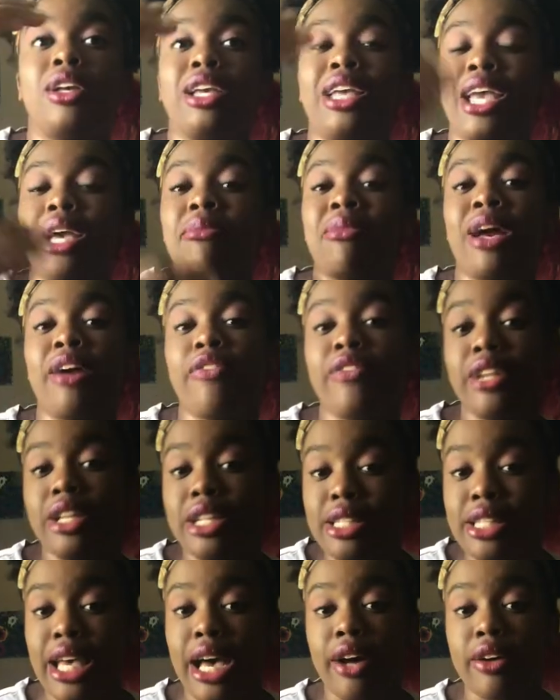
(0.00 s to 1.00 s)
get my
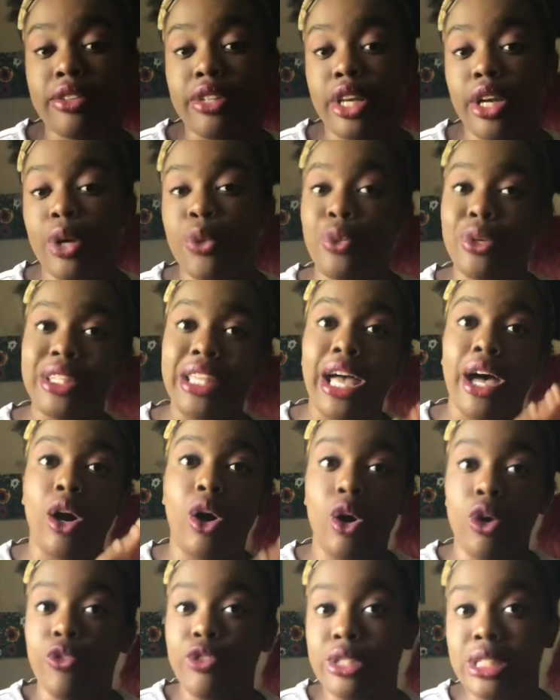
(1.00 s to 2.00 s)
feelings out there without
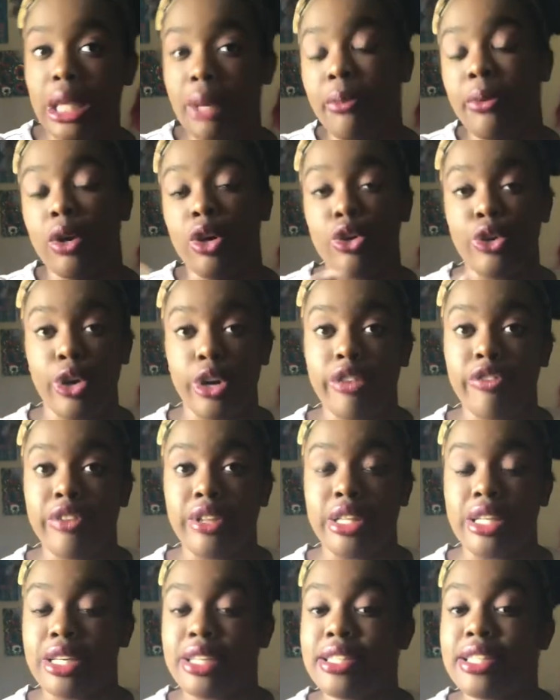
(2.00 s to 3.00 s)
overstepping on your
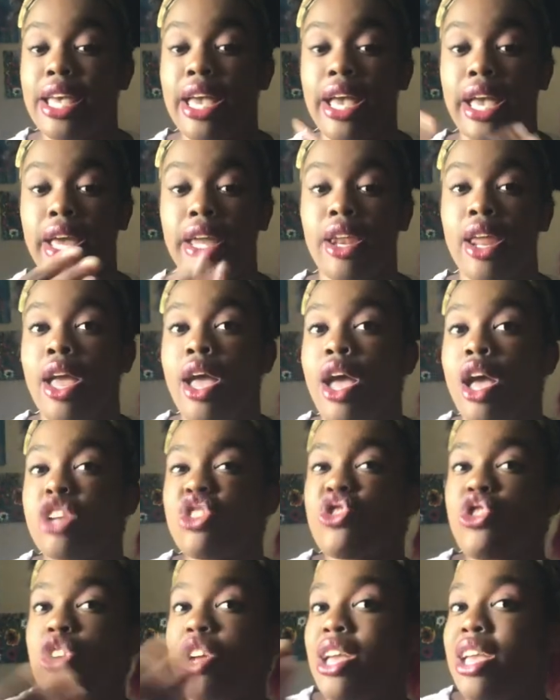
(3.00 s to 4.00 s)
feelings and
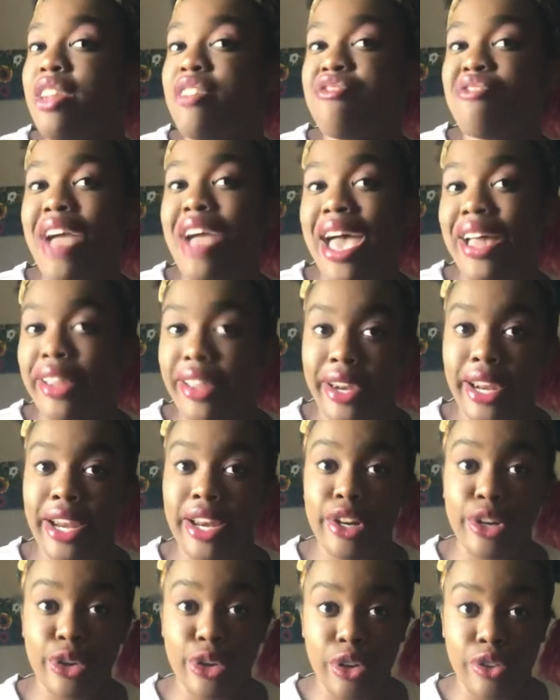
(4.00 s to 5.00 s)

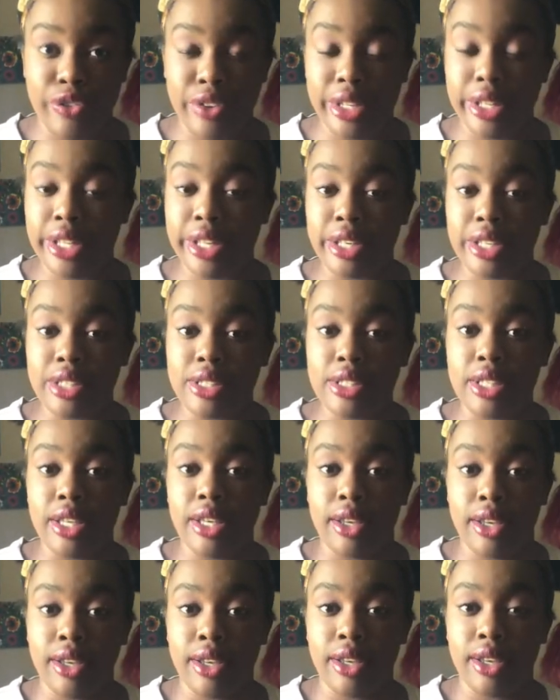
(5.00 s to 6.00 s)
invalidating your feelings.
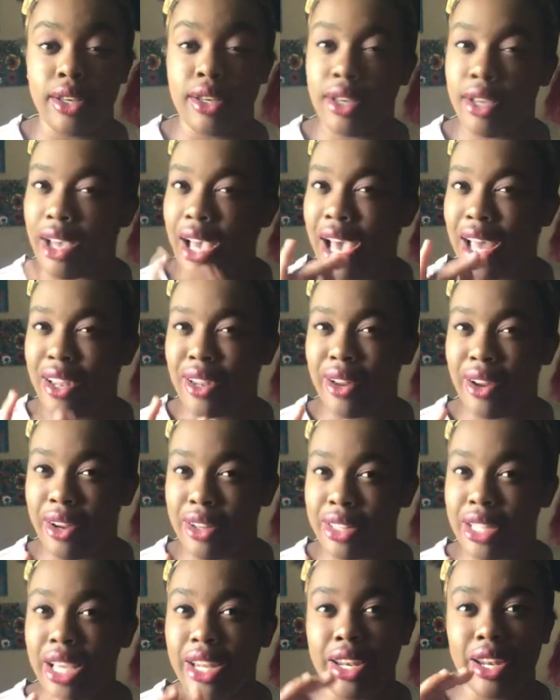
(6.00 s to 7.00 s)
I
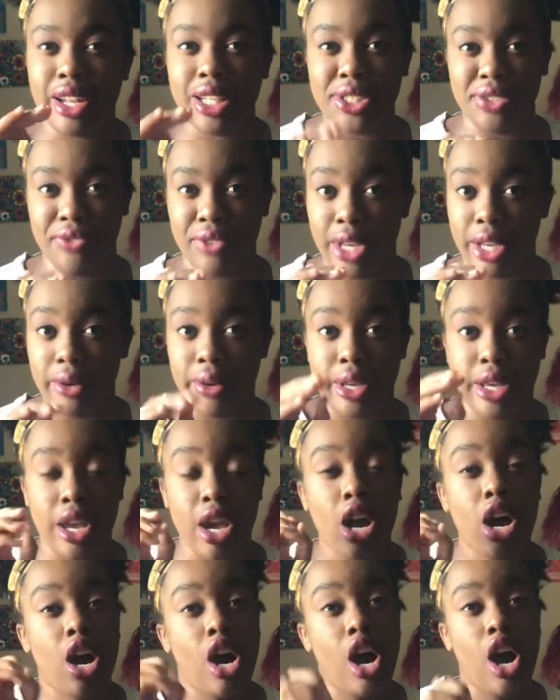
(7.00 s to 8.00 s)
learned that, and that's a very
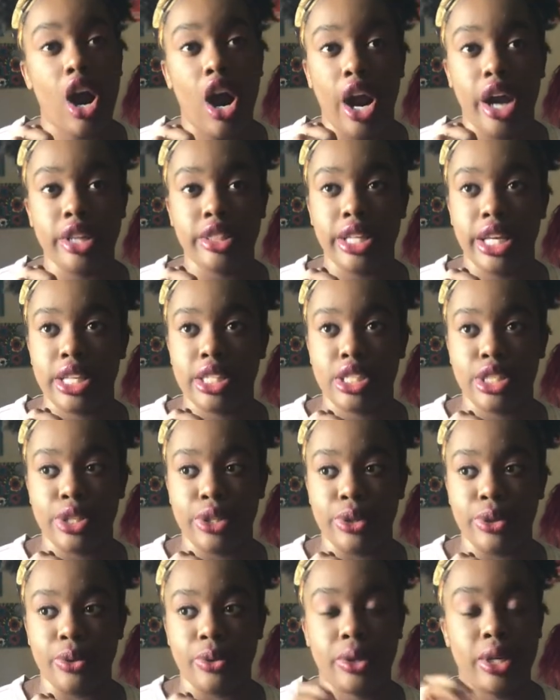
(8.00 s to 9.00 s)
hard thing to
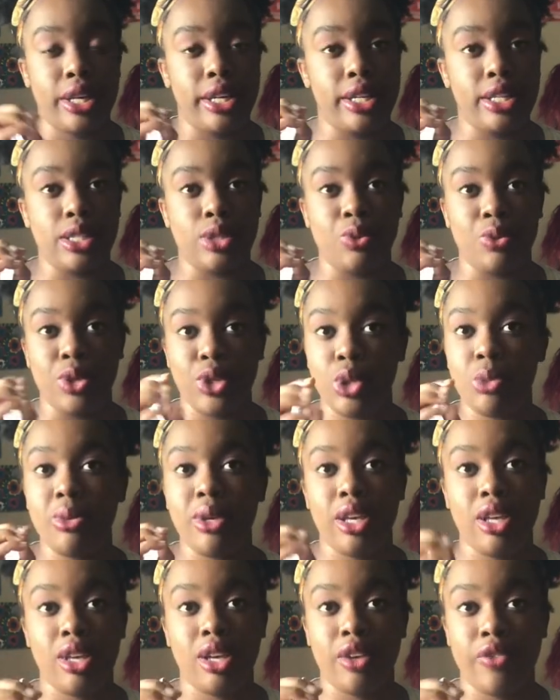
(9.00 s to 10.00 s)
do, because when you
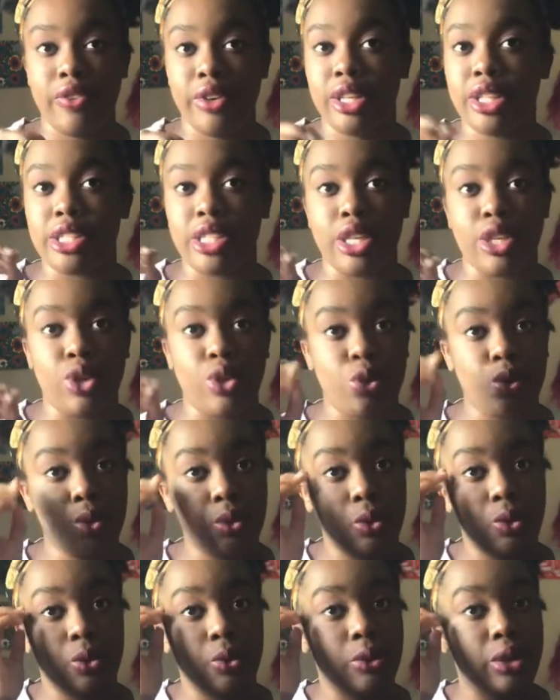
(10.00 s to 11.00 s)
be in your feelings and
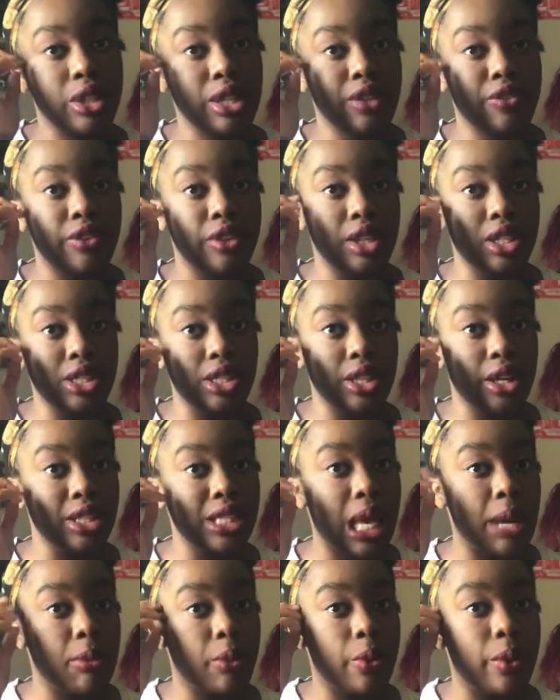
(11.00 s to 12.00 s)
you really feel a certain
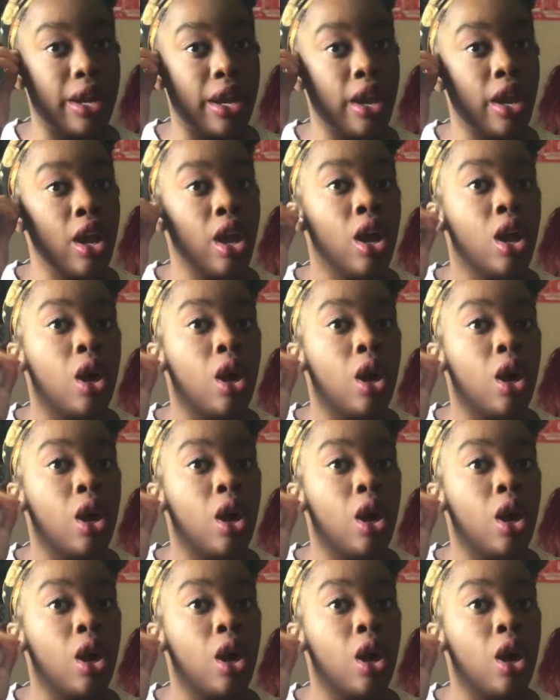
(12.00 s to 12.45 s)
type of way,